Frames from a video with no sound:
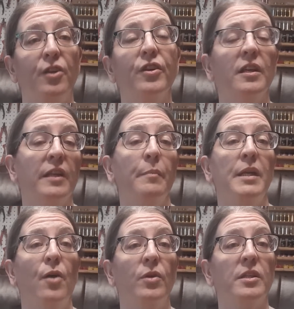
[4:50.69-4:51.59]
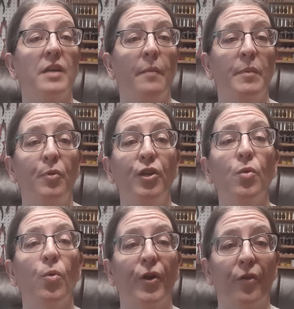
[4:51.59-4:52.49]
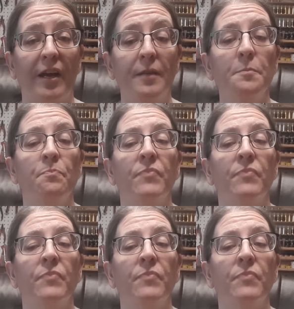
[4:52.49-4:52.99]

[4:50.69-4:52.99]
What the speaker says: you're going to let me know at the time you put your order in.